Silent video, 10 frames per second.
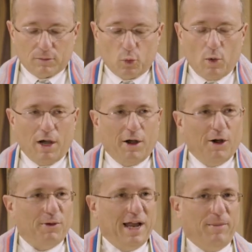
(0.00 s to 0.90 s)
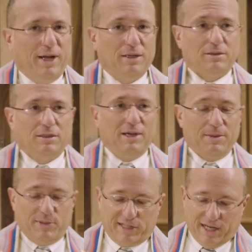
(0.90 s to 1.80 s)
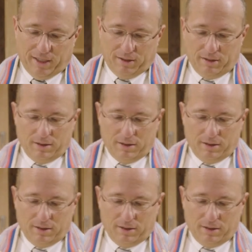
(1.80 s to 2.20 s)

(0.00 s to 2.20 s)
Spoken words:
Whoa, Rabbi, you might be saying.